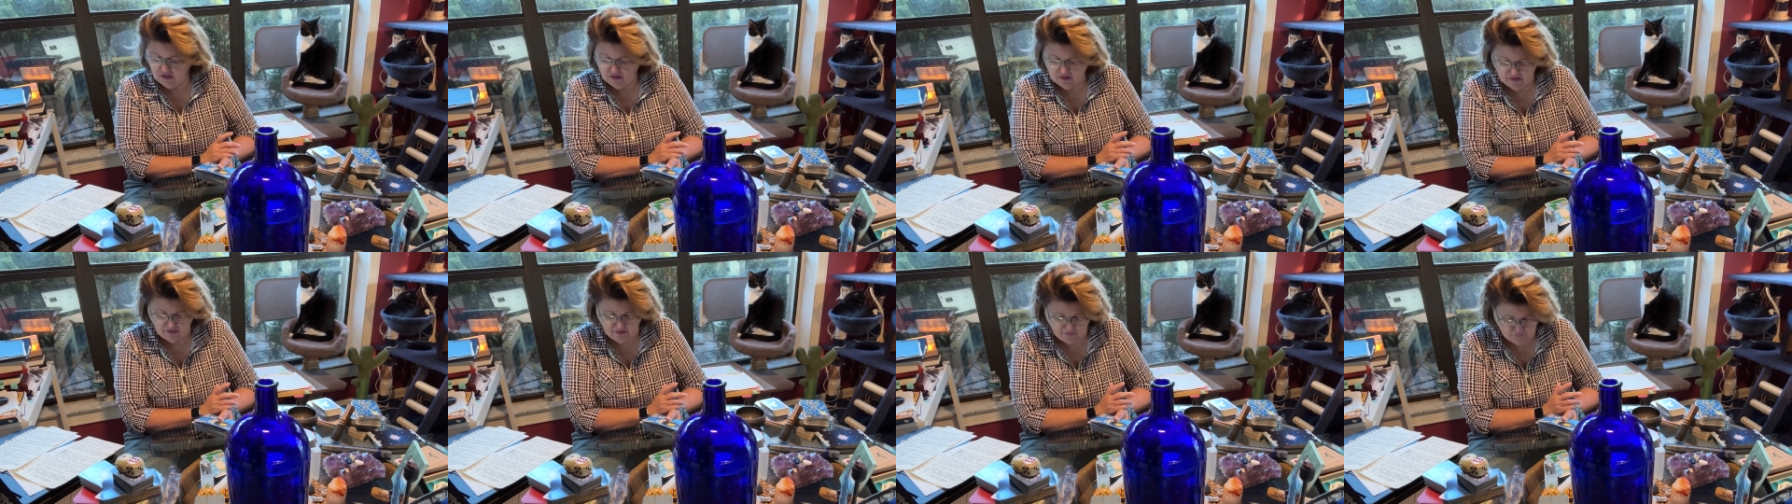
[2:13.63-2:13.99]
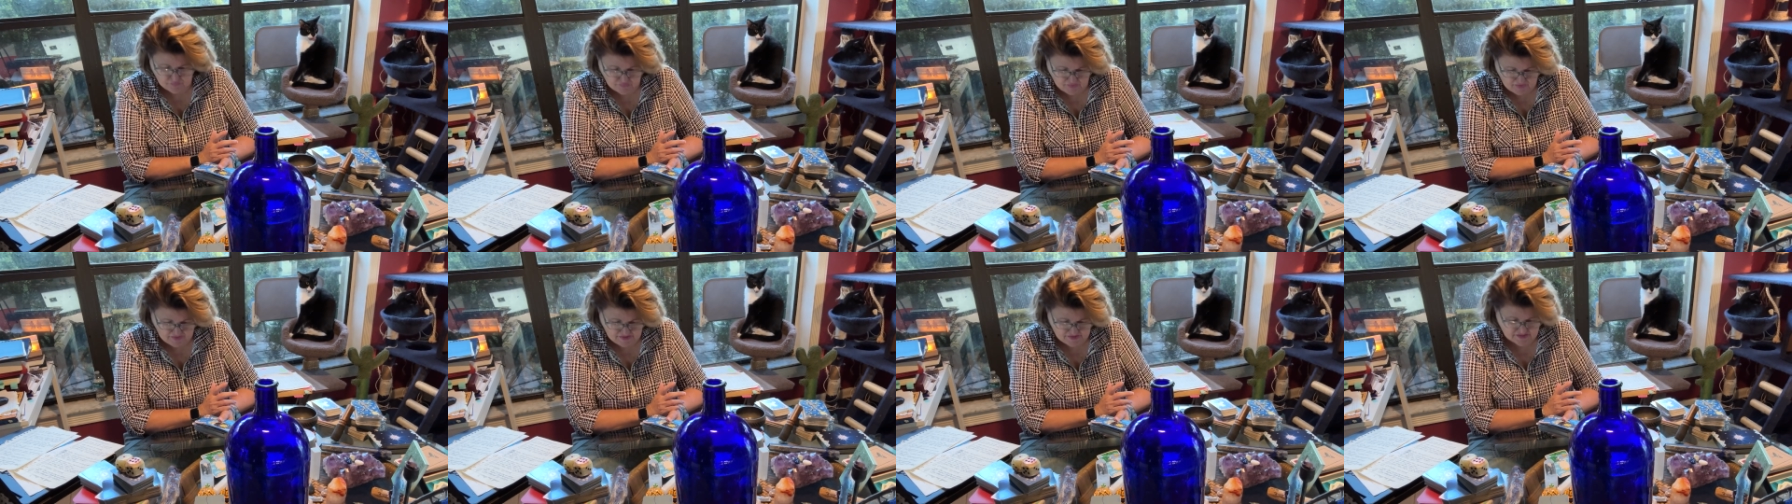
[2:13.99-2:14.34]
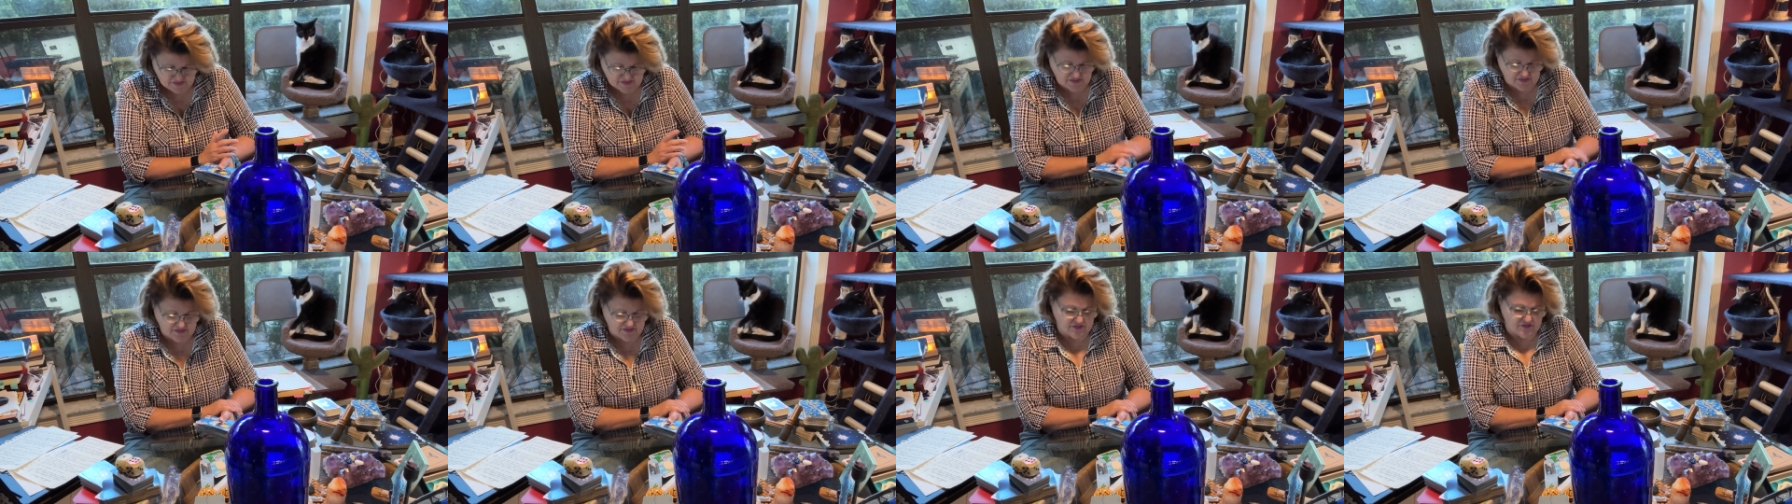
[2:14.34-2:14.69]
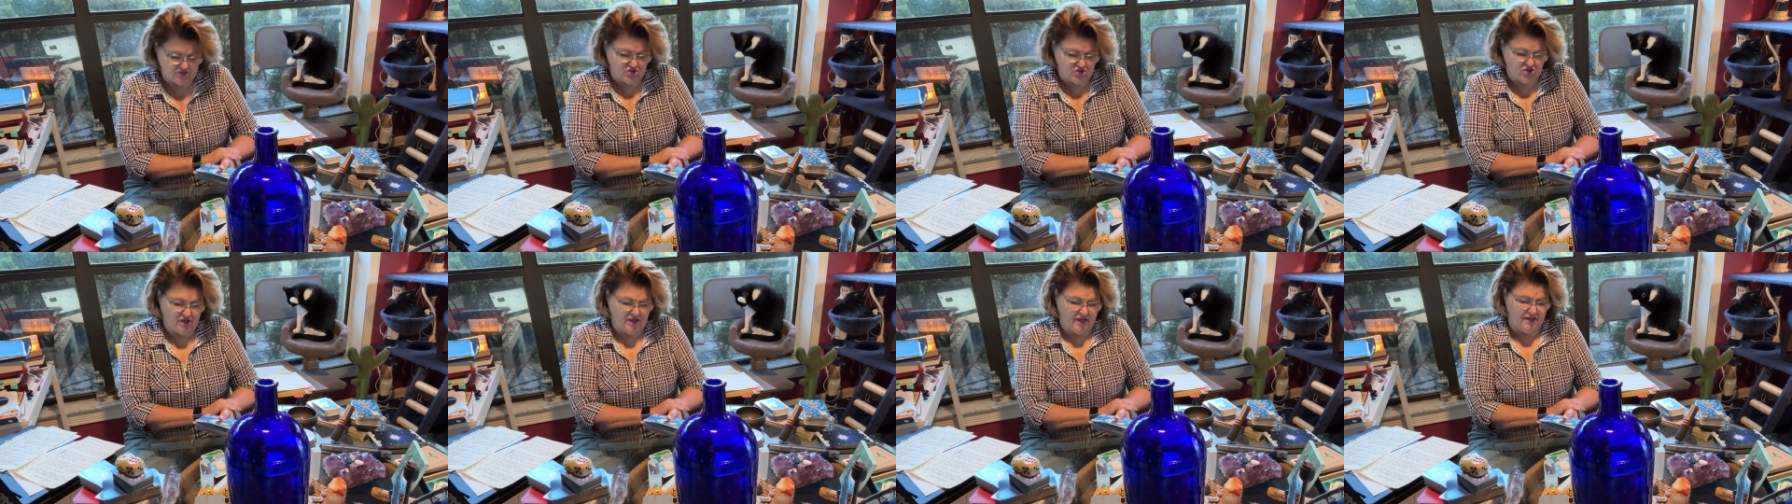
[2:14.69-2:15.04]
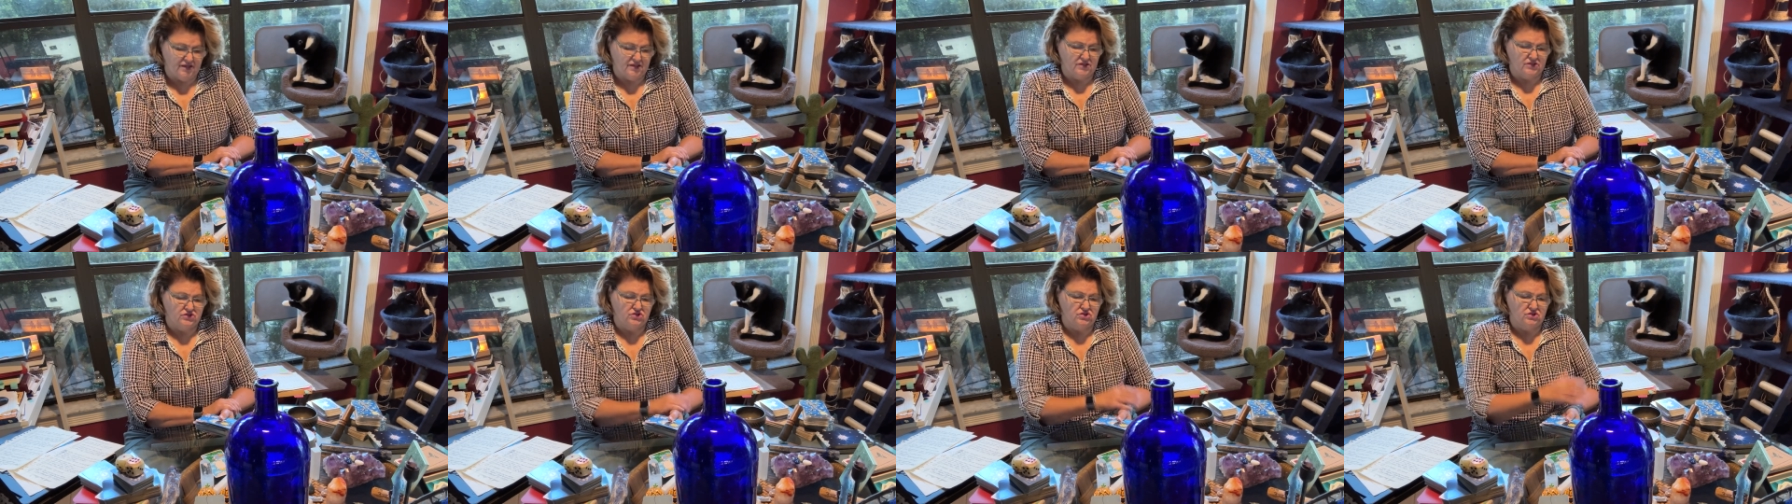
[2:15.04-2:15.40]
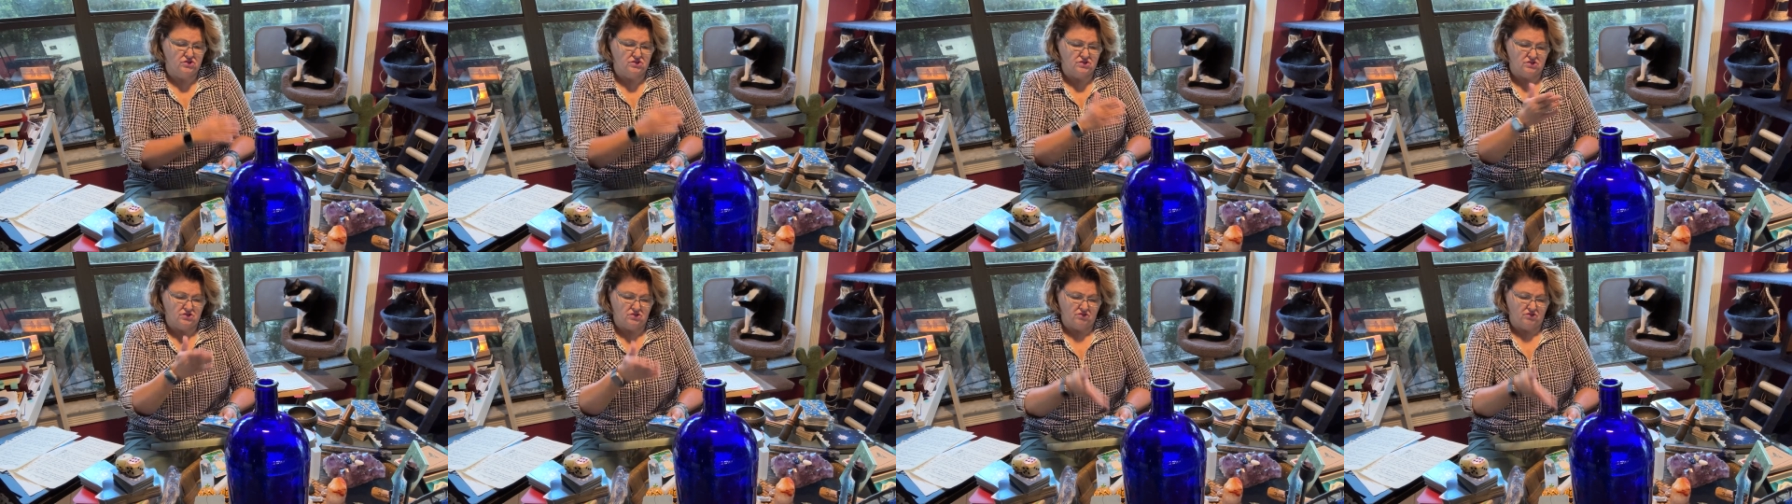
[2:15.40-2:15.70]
embracing the challenges.